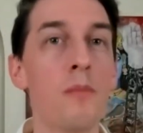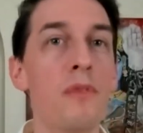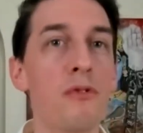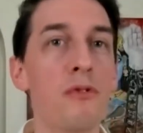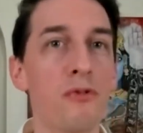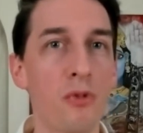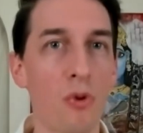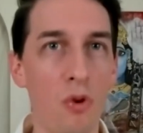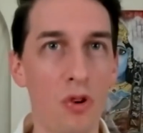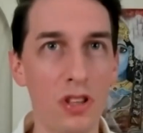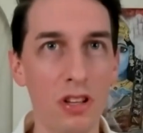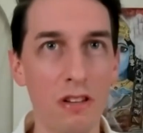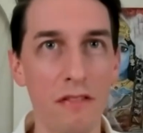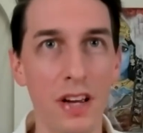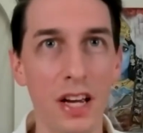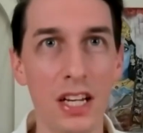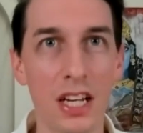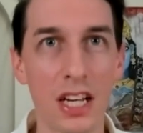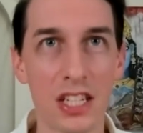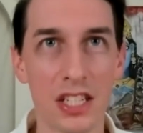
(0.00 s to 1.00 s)
Before the
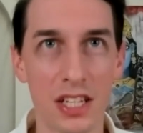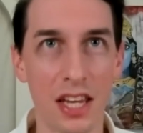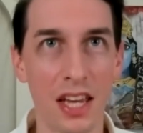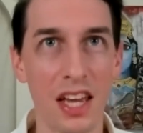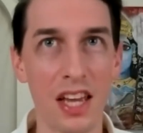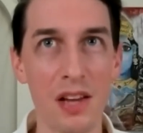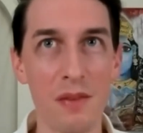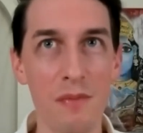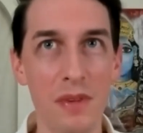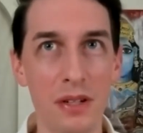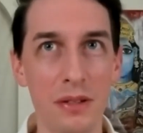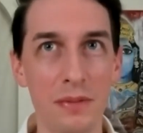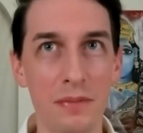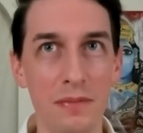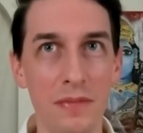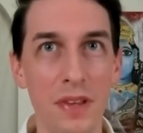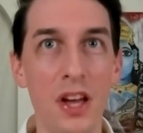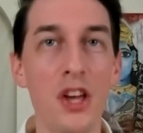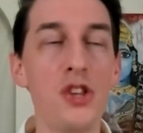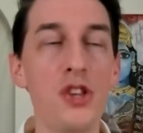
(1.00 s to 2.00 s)
Vedas came,
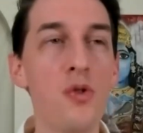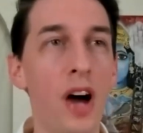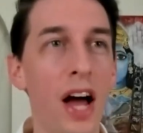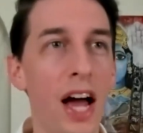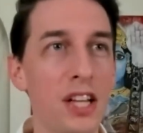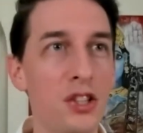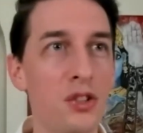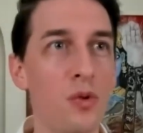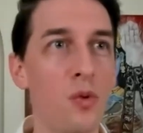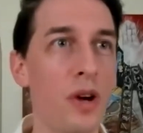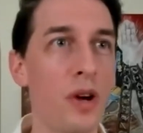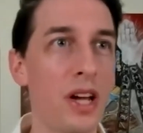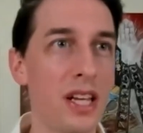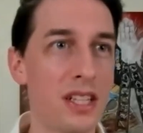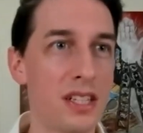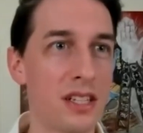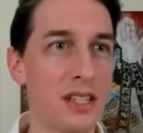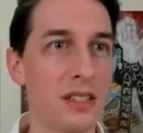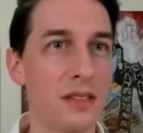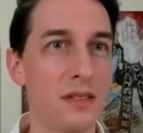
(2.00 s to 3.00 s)
you had to
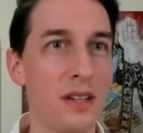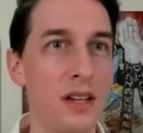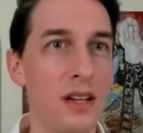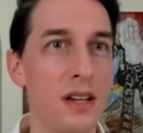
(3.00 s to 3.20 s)
wait.